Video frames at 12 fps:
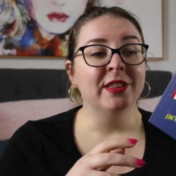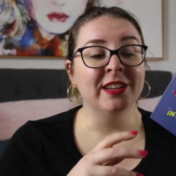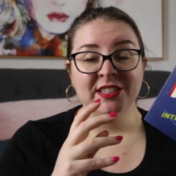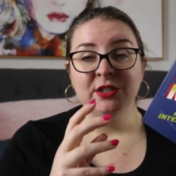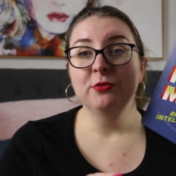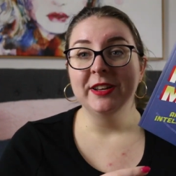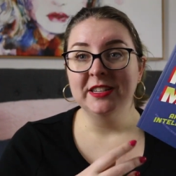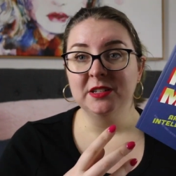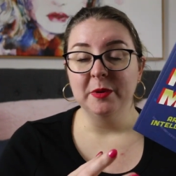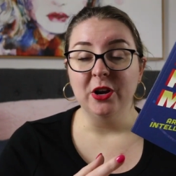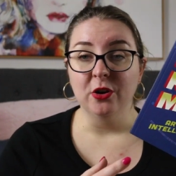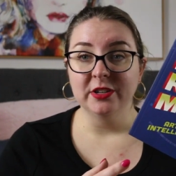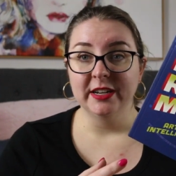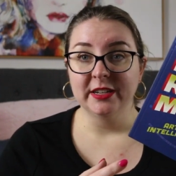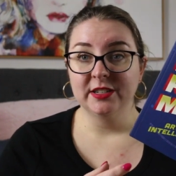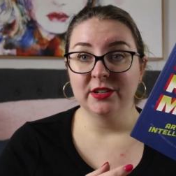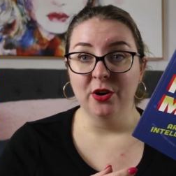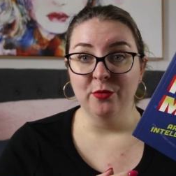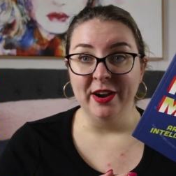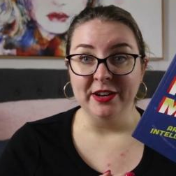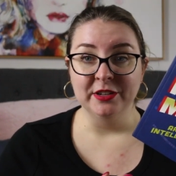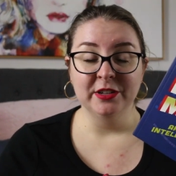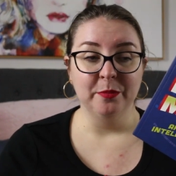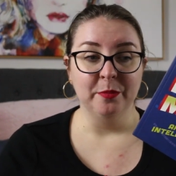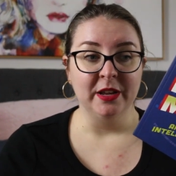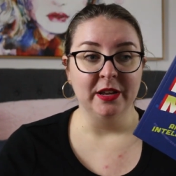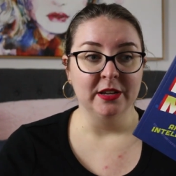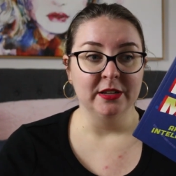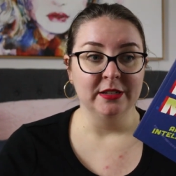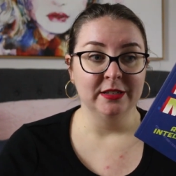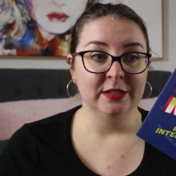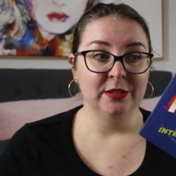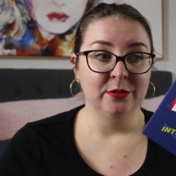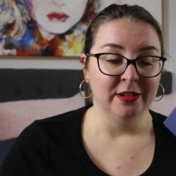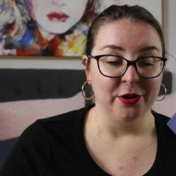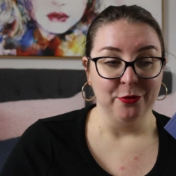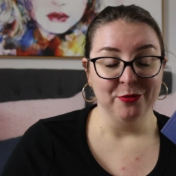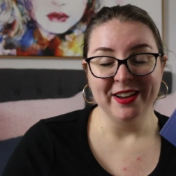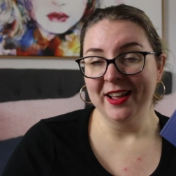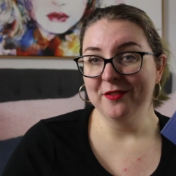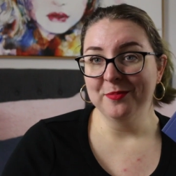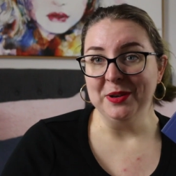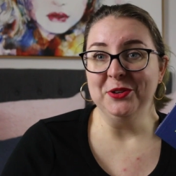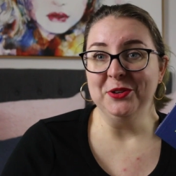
there still needs to be context around it because, you know, we have been